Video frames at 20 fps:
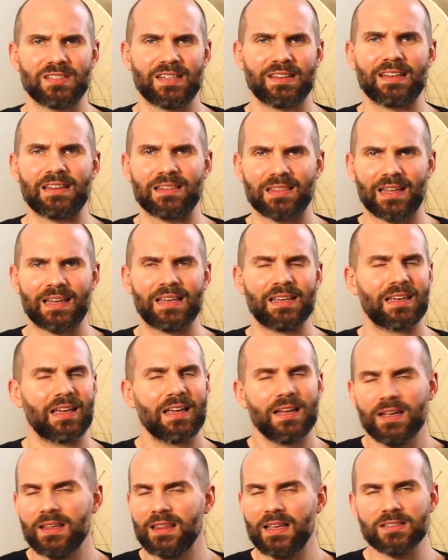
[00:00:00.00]
that they like.
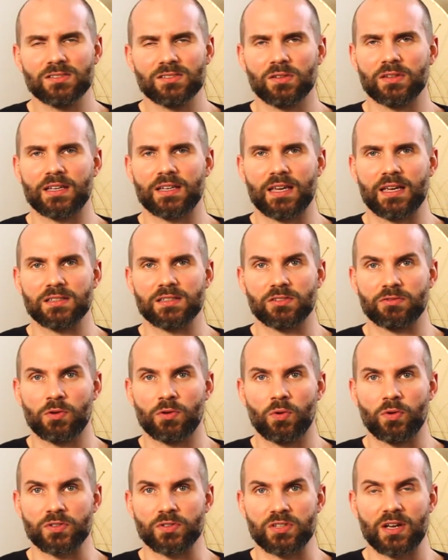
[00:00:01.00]
That's not the case, of
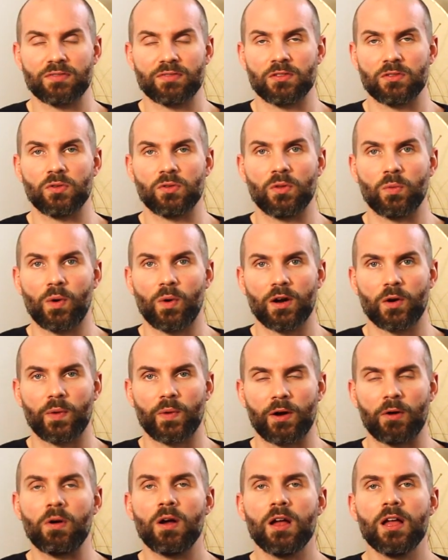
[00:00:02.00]
course. You have to do the work
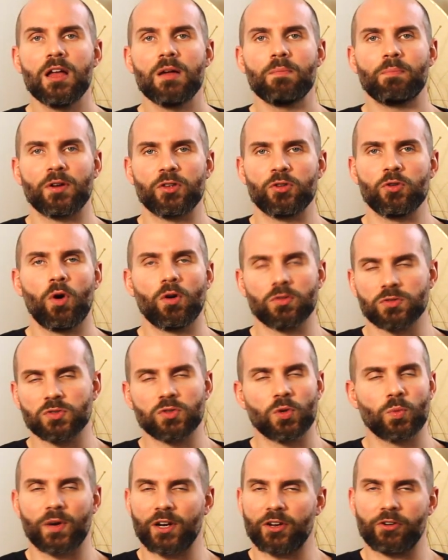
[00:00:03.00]
well. But you also
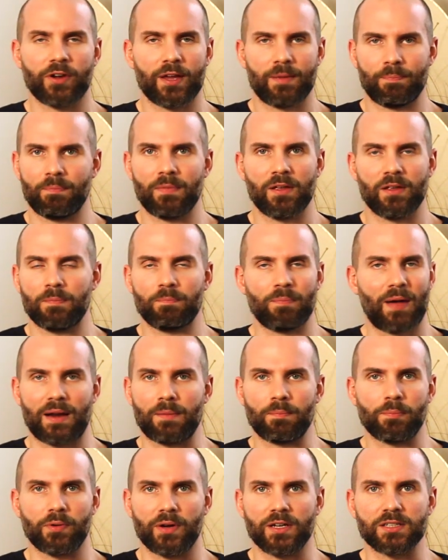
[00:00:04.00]
don't want to create bad
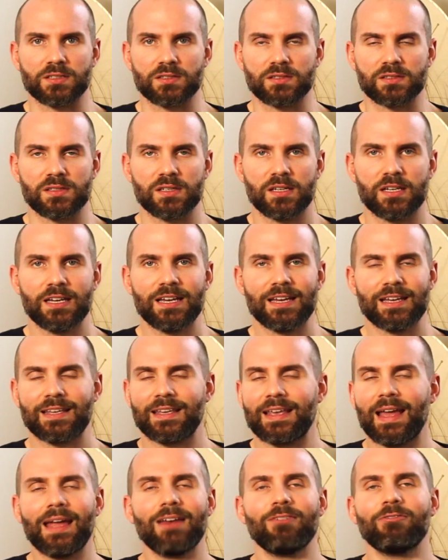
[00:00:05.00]
impressions.
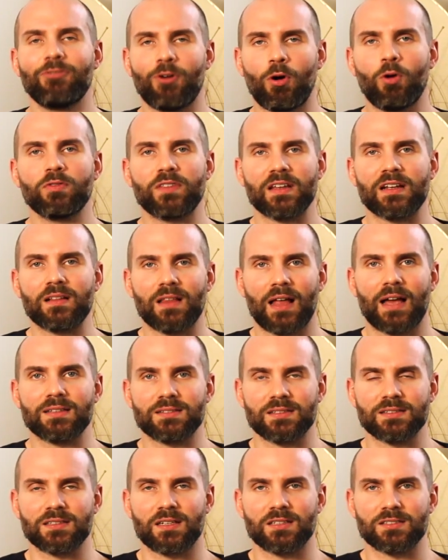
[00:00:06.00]
Get involved in class
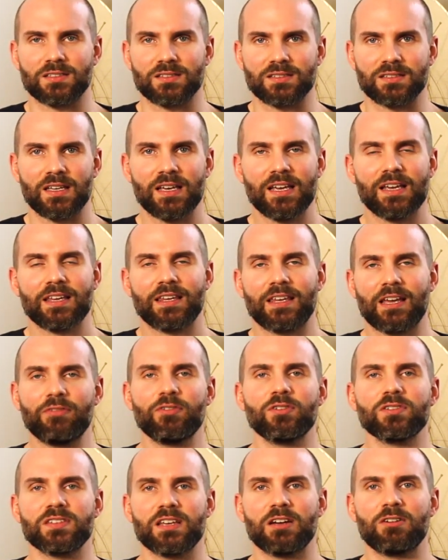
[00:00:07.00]
discussions. Give
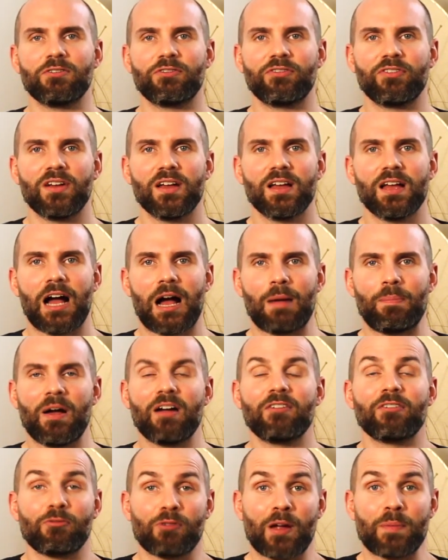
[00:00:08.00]
yourself a bit
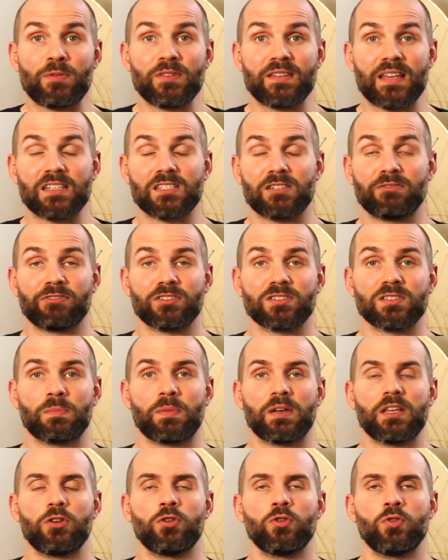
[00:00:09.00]
of a reputation for
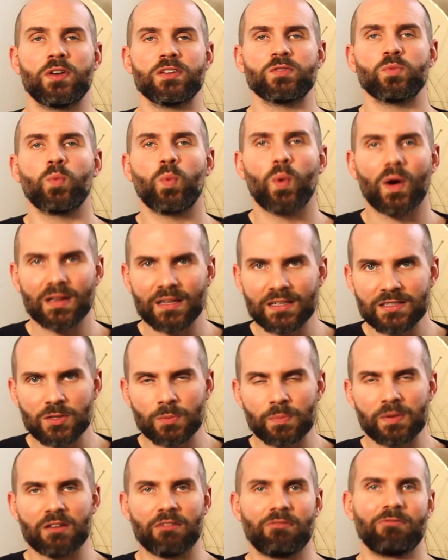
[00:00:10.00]
somebody who is willing
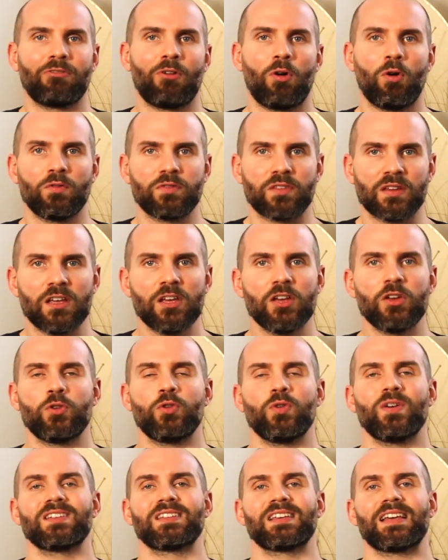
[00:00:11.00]
to be involved,
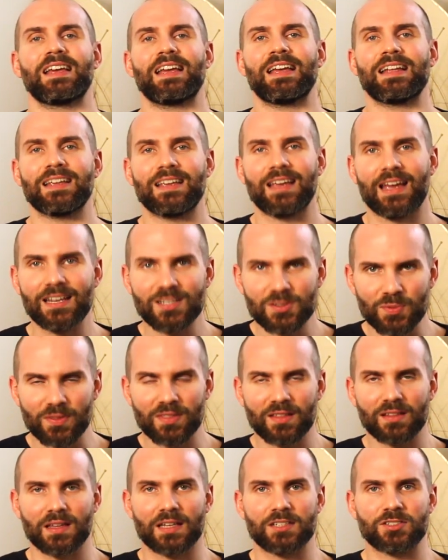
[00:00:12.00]
who is engaged with
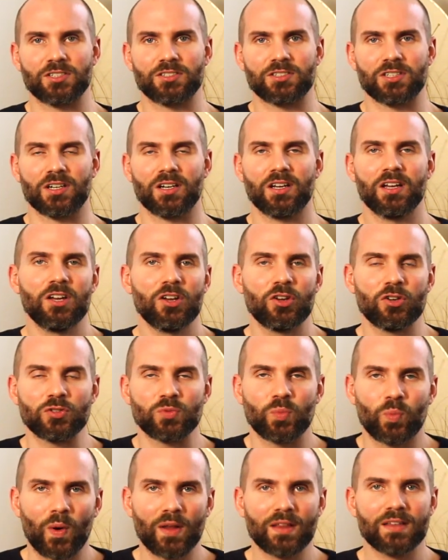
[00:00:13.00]
the literature, who's
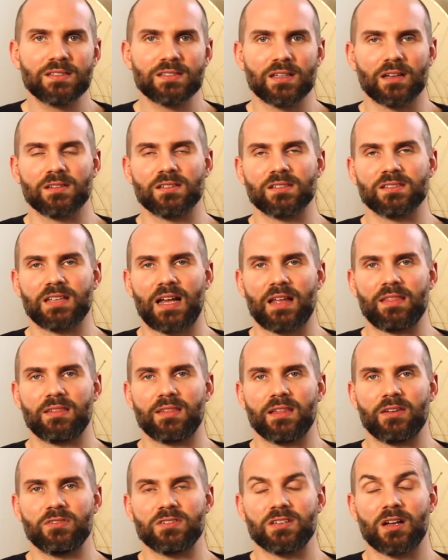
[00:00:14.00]
willing to understand
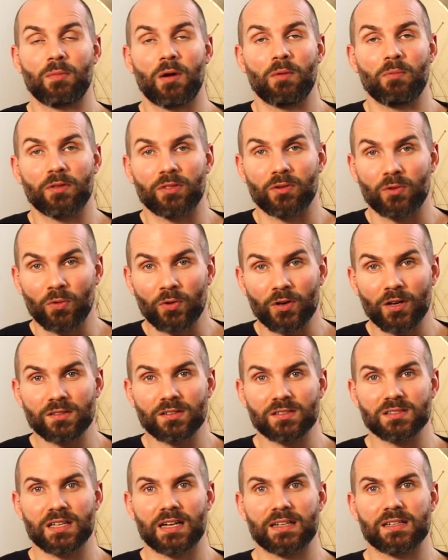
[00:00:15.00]
theories, come up with their own
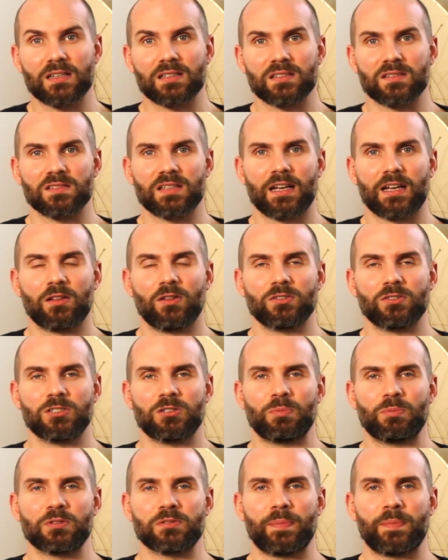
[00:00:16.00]
understandings of
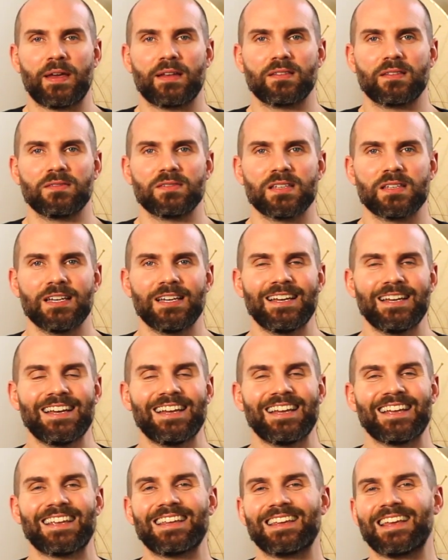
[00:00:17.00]
psychological perspectives.
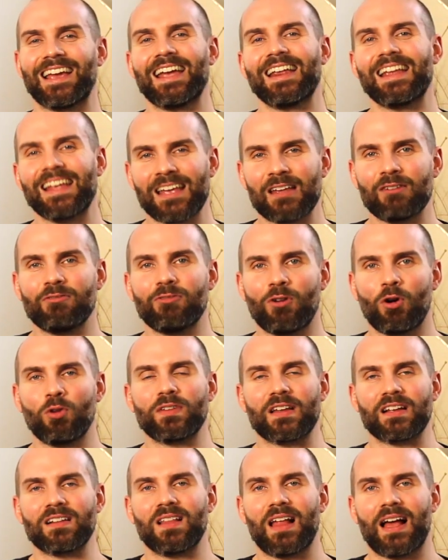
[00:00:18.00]
Getting
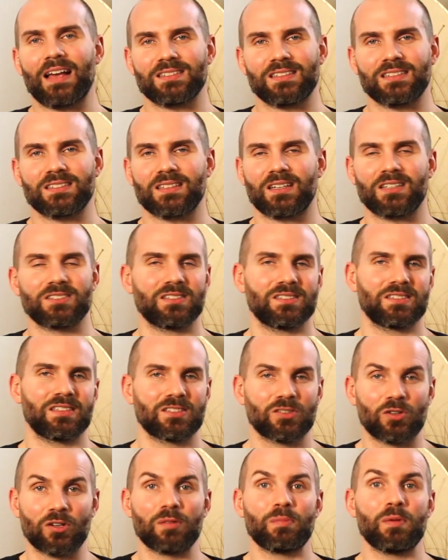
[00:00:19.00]
involved in class discussions
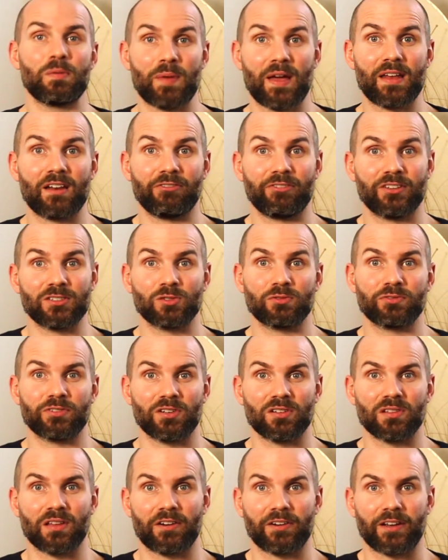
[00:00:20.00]
is going to be beneficial for
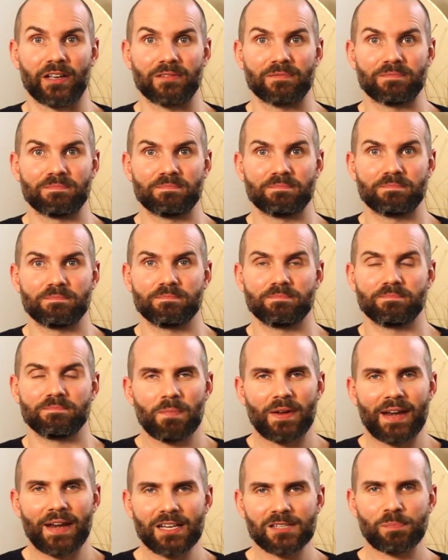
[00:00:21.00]
your learning.
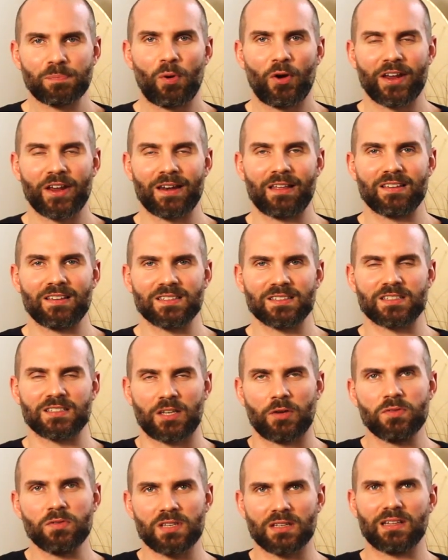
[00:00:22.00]
My next point
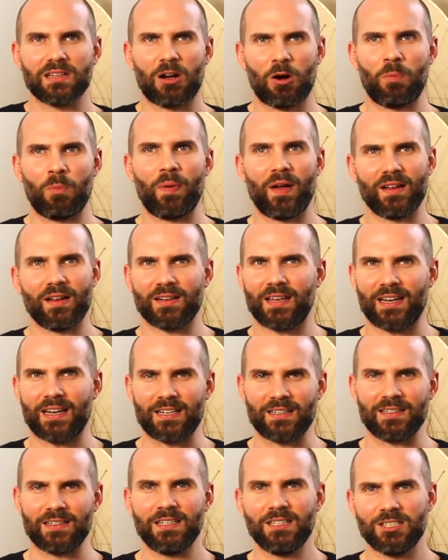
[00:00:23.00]
sounds a little bit kind
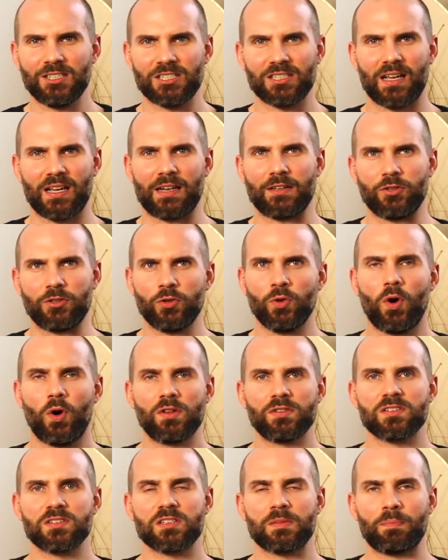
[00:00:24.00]
of niche and
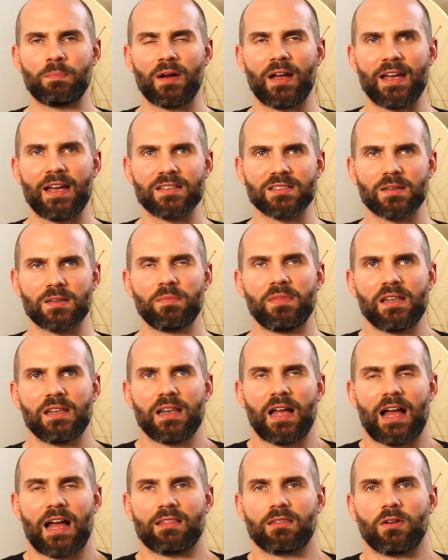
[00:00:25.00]
nuanced, but it's something
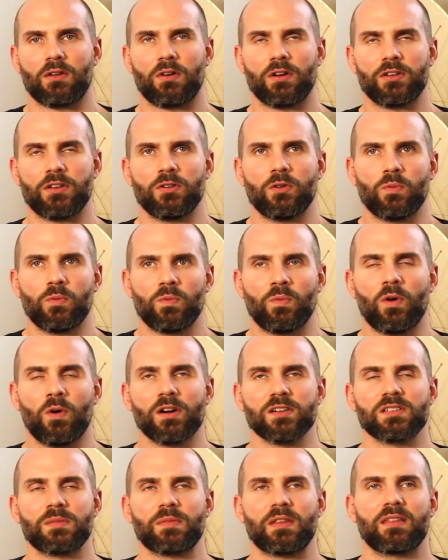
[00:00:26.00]
that I thought, what
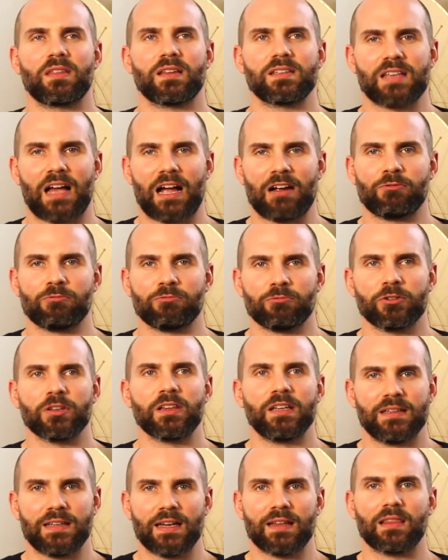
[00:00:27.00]
are some of the things that I
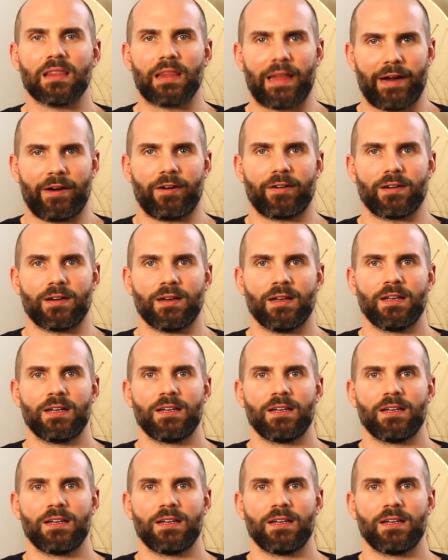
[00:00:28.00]
really did learn